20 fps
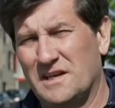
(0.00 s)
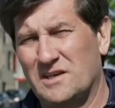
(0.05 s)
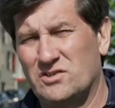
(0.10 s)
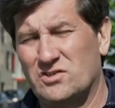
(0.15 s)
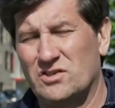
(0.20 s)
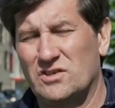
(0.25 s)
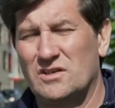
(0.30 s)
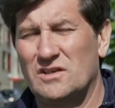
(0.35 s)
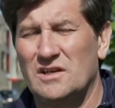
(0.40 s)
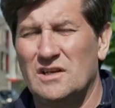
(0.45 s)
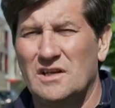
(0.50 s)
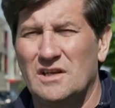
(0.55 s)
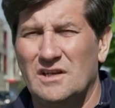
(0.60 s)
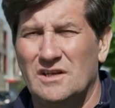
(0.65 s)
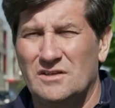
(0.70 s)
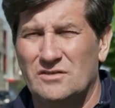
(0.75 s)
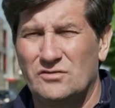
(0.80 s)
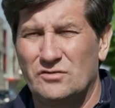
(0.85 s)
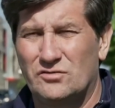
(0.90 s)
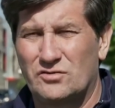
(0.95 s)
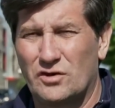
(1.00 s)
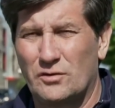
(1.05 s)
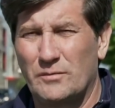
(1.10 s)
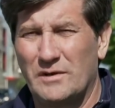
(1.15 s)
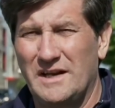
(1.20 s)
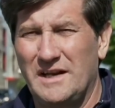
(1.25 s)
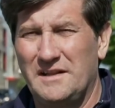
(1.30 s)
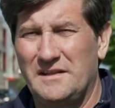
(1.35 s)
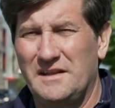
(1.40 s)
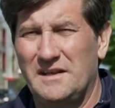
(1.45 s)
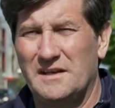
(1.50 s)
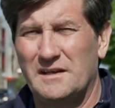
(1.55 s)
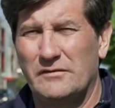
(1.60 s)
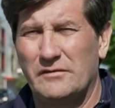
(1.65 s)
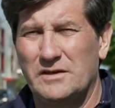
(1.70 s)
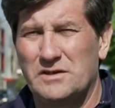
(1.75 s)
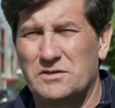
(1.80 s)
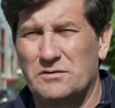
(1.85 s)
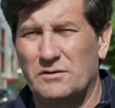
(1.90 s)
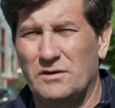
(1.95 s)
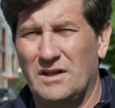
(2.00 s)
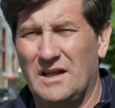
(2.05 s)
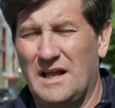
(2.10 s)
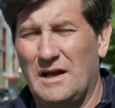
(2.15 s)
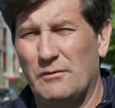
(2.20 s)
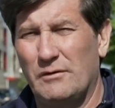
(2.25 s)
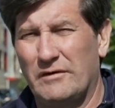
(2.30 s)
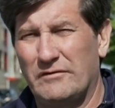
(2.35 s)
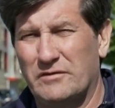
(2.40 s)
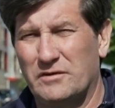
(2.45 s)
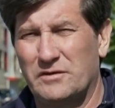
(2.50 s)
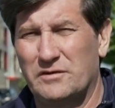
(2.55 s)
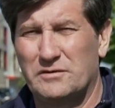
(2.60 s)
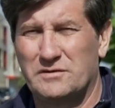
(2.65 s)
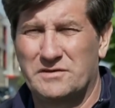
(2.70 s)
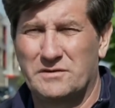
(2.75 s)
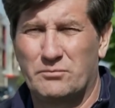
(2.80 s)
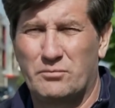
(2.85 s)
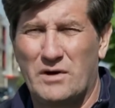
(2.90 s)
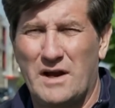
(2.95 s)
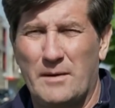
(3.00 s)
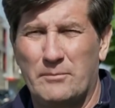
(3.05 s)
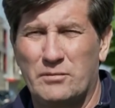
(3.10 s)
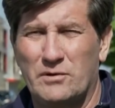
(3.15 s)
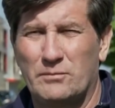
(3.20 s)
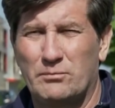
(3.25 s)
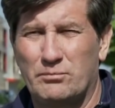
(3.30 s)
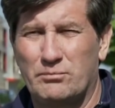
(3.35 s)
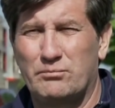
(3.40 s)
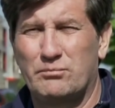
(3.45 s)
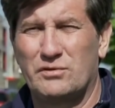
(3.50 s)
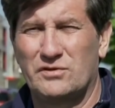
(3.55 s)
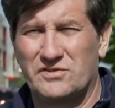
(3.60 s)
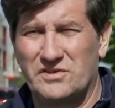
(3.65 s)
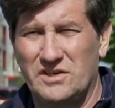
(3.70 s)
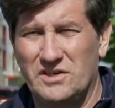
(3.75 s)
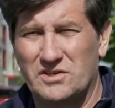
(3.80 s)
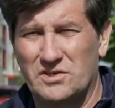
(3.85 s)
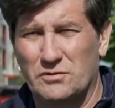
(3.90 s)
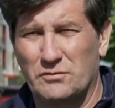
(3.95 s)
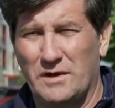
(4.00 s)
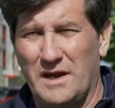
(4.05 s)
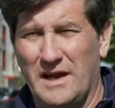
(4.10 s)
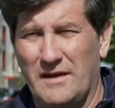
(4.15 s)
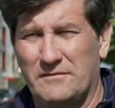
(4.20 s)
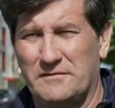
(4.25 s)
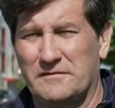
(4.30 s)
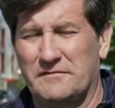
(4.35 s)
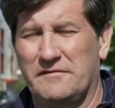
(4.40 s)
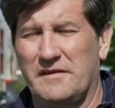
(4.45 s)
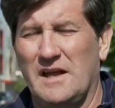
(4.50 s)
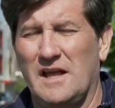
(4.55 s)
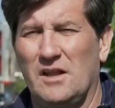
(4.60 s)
intention to terminate the individual. However, there is a proper procedure we have to